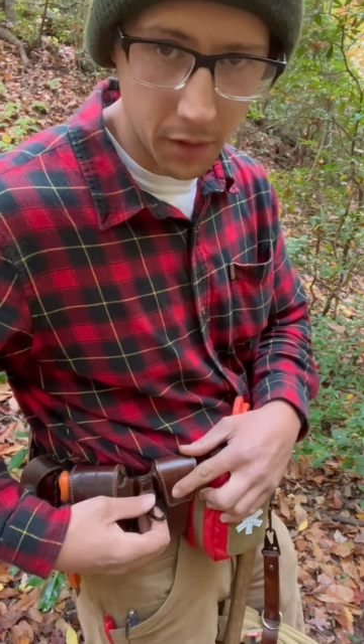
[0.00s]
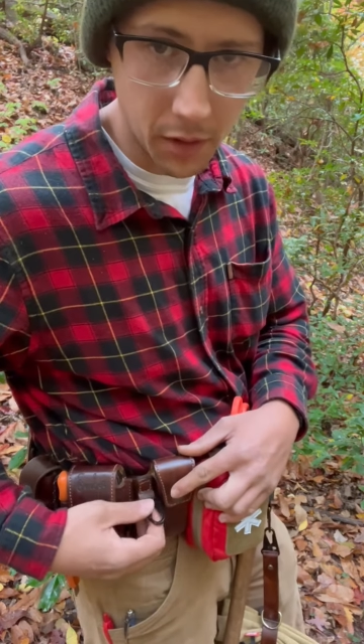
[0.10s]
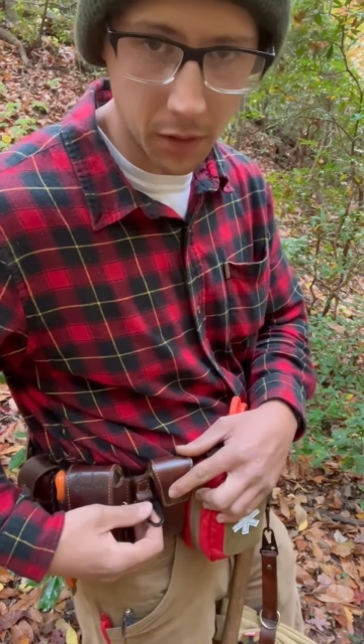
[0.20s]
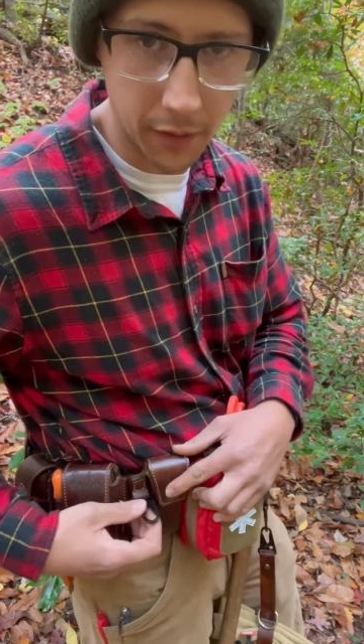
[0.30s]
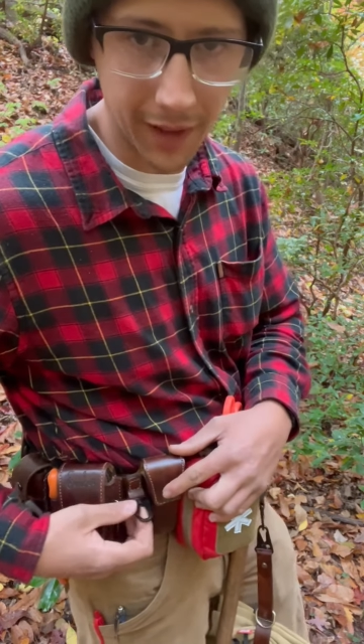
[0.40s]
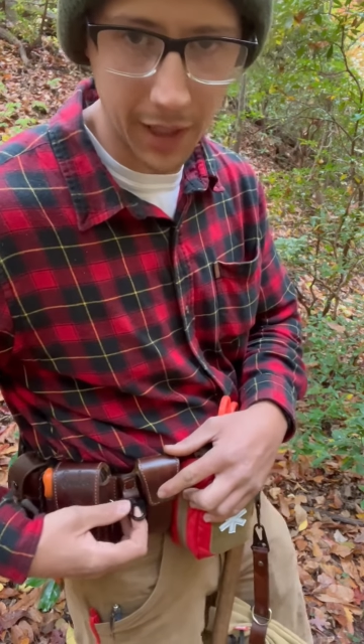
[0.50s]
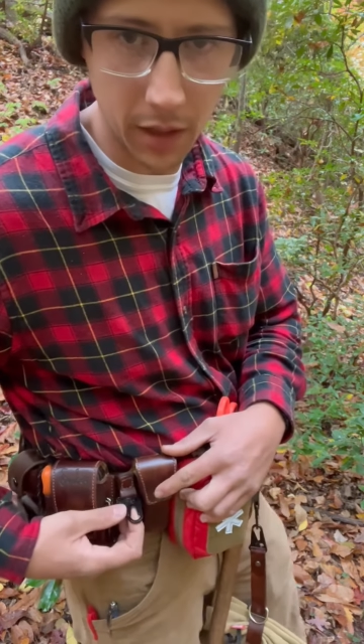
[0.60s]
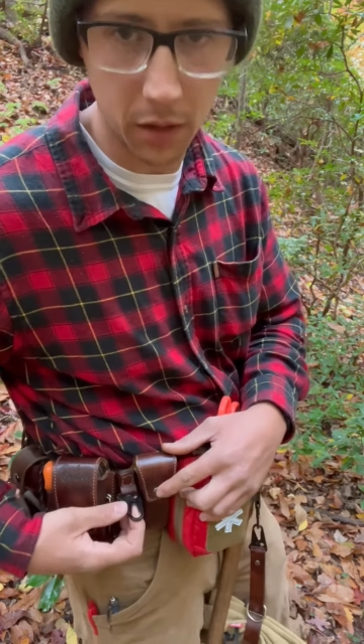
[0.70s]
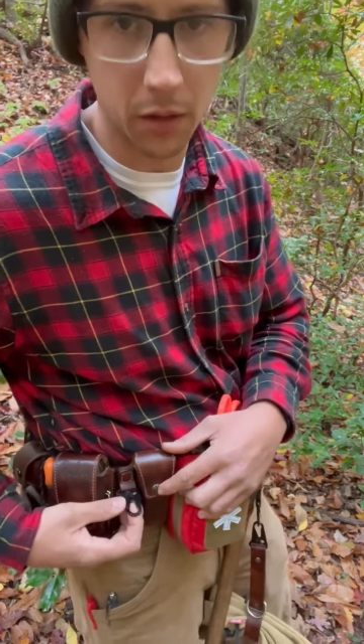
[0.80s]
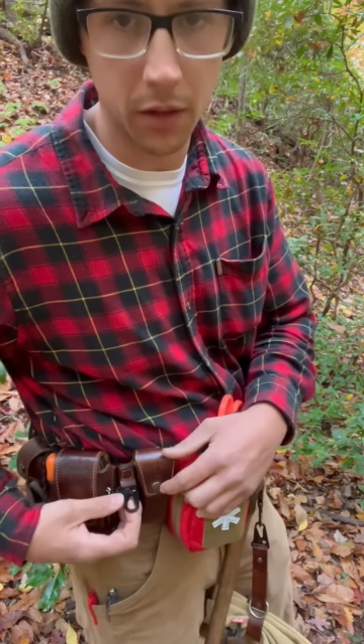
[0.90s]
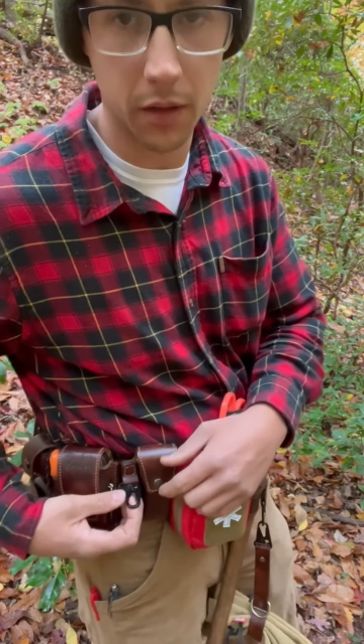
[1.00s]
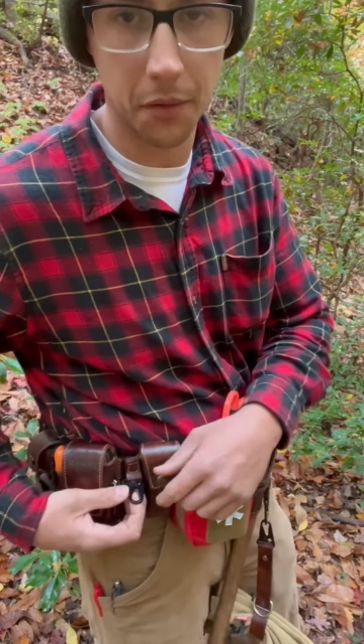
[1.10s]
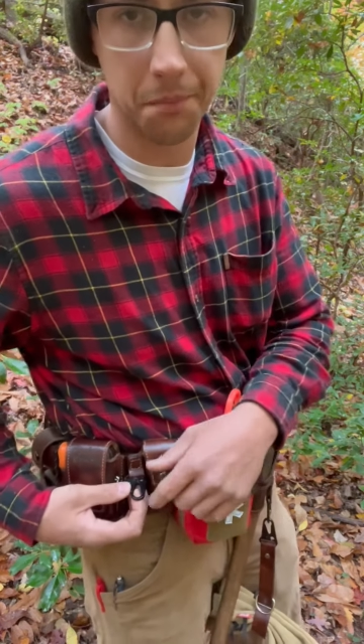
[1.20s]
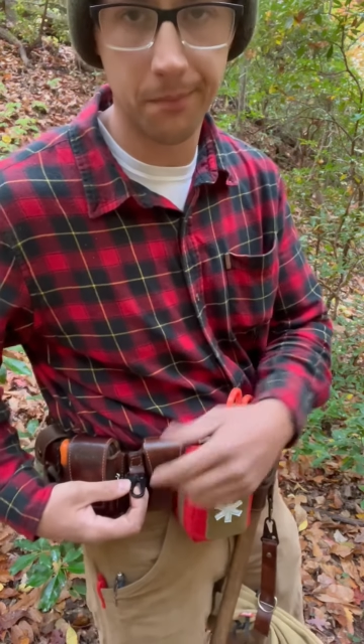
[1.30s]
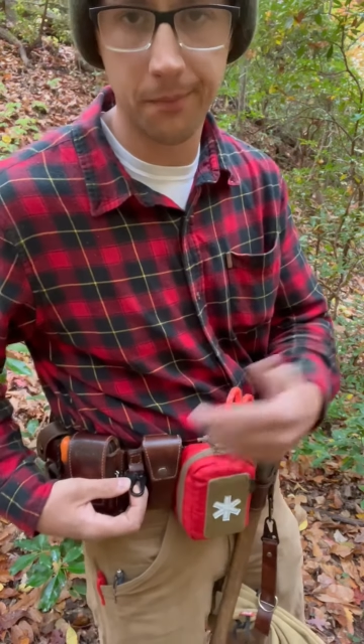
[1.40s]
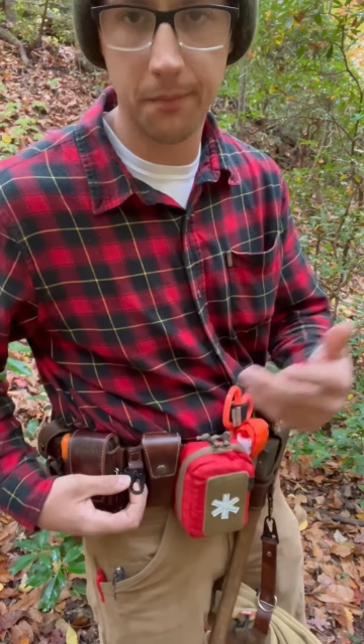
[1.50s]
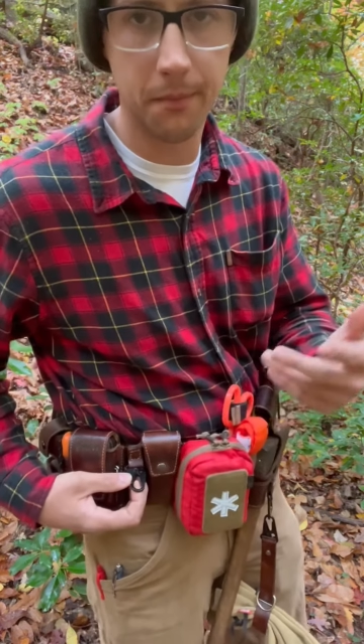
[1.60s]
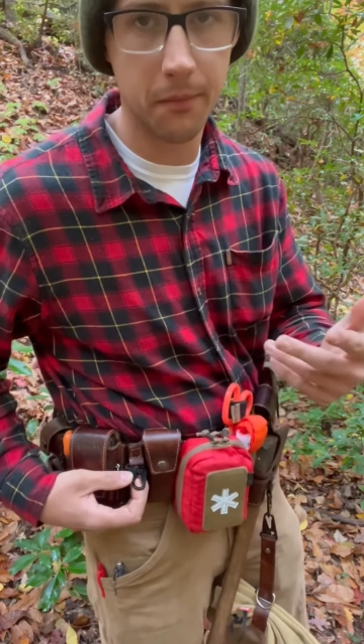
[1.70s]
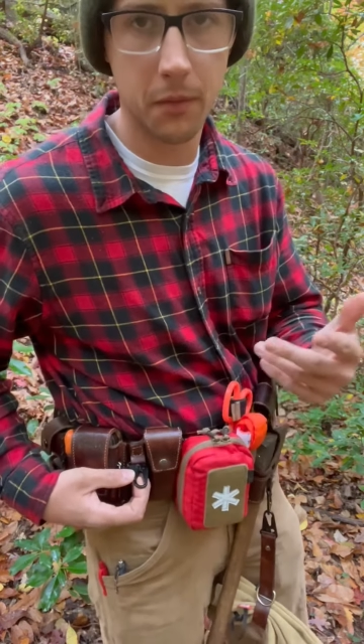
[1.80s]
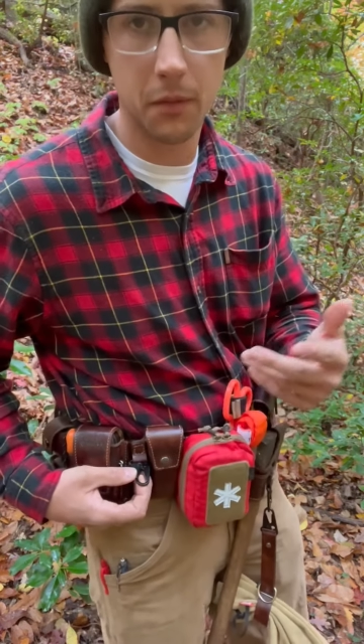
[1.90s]
So if I need to hook
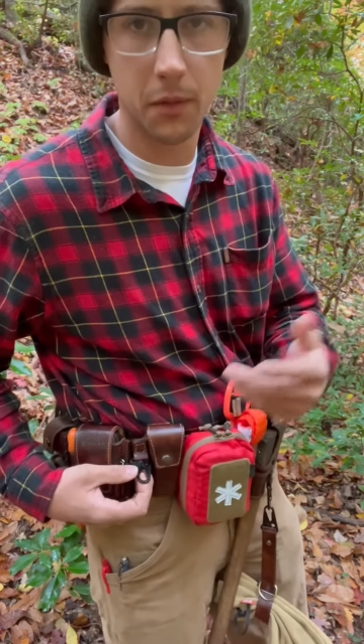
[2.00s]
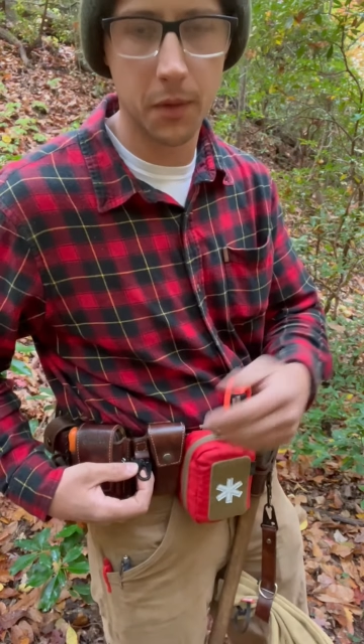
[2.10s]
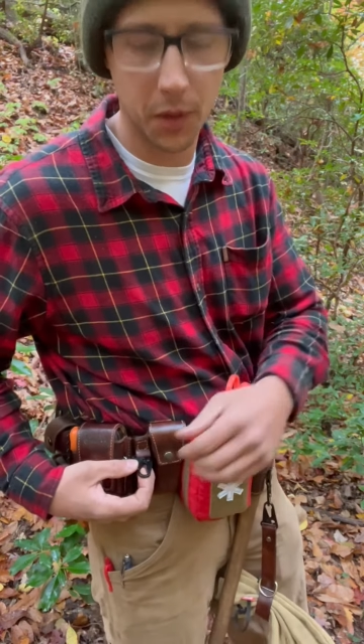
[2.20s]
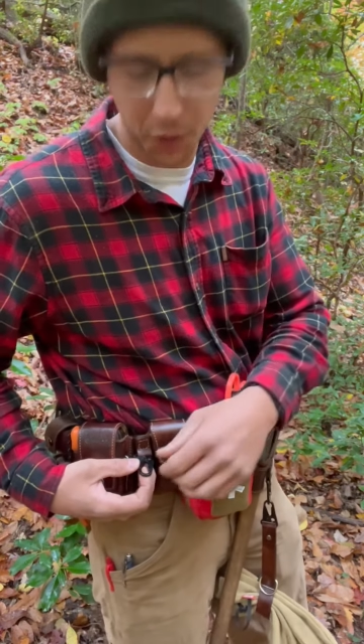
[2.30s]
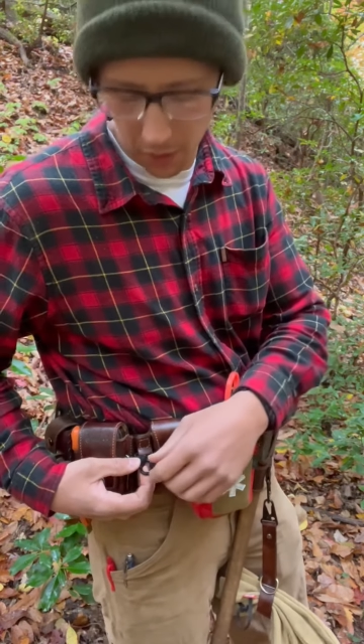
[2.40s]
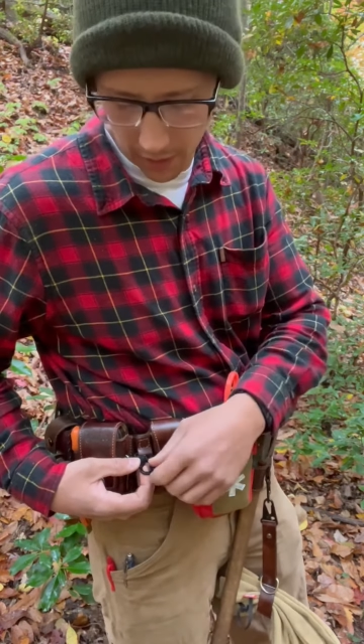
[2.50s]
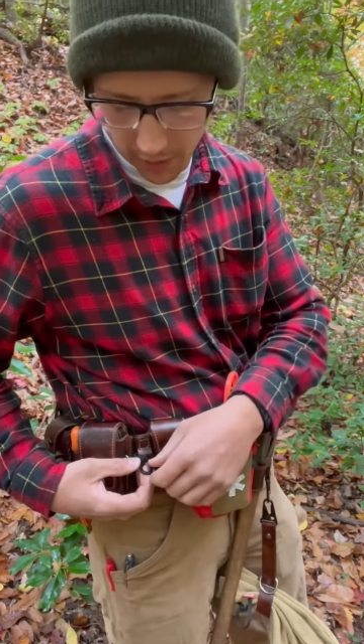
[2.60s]
truck